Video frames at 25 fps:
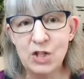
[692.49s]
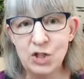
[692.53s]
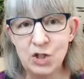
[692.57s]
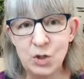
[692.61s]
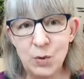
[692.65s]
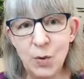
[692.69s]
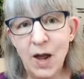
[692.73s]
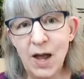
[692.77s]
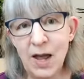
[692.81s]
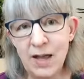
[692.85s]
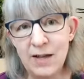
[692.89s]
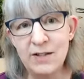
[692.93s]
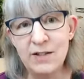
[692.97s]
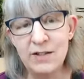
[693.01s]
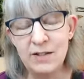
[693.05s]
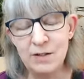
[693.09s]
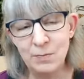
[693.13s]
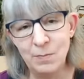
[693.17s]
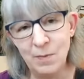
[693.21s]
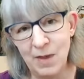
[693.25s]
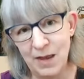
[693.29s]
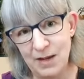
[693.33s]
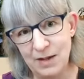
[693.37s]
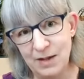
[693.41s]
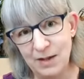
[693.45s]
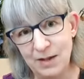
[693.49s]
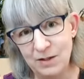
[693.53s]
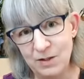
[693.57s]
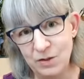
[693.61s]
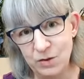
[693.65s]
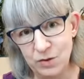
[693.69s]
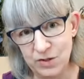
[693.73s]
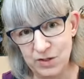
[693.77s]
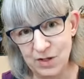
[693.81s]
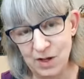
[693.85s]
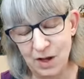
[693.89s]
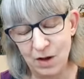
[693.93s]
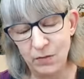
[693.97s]
You had to make it
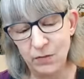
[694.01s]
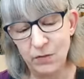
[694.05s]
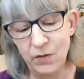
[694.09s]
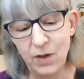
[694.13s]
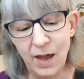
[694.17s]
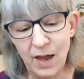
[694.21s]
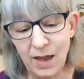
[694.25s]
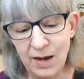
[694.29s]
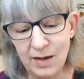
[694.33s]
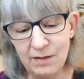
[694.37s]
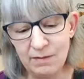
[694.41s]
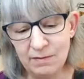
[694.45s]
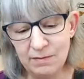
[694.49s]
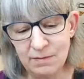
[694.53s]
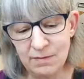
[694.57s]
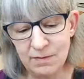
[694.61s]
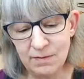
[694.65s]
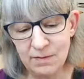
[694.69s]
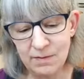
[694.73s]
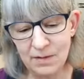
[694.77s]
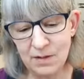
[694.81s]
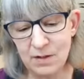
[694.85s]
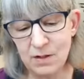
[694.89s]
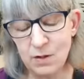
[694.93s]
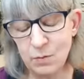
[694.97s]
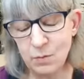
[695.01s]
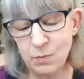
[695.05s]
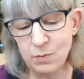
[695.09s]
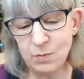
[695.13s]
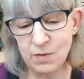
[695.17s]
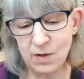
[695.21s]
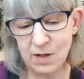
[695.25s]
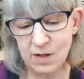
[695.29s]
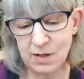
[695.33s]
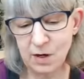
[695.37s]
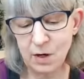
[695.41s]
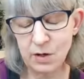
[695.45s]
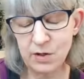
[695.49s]
yourself. And
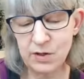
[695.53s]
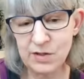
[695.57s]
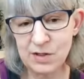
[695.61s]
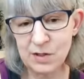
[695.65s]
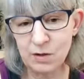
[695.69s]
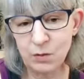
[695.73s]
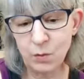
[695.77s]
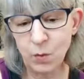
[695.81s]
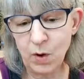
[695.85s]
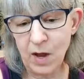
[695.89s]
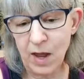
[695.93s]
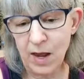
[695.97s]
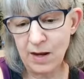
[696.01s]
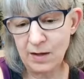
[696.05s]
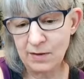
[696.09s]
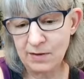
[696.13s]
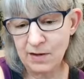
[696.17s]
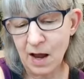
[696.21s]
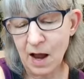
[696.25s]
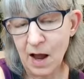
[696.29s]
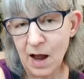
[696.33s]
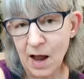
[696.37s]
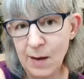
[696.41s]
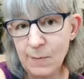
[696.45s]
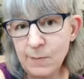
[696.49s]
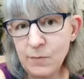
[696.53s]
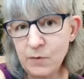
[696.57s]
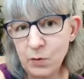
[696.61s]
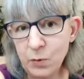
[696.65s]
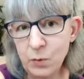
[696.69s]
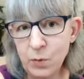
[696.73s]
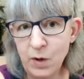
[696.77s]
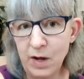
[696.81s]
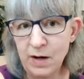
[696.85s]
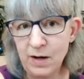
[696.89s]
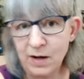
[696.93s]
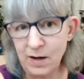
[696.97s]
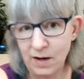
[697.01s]
there are still times
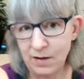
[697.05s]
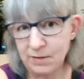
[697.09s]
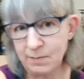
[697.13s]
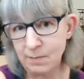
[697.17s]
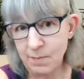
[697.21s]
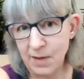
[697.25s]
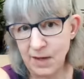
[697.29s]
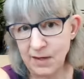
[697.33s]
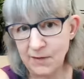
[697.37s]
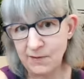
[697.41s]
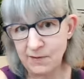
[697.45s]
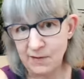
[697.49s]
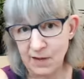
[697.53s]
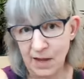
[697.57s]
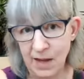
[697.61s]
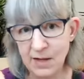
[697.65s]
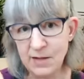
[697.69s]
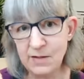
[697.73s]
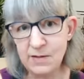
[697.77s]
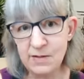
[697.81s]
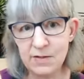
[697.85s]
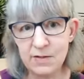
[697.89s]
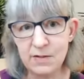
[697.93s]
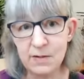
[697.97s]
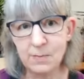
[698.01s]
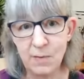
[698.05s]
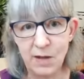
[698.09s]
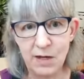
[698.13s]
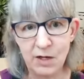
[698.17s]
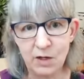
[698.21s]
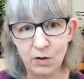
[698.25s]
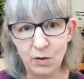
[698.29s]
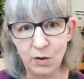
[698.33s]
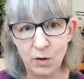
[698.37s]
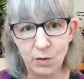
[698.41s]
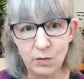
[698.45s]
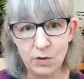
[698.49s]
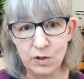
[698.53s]
when it makes sense to
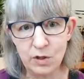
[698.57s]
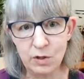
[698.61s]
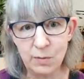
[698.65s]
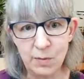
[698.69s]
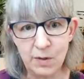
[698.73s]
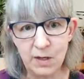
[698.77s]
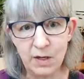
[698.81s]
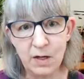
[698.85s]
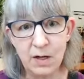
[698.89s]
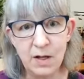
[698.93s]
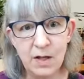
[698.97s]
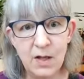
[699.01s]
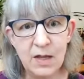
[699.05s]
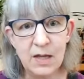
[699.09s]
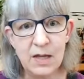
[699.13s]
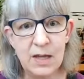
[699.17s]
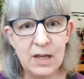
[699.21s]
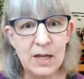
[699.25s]
make your own tubing.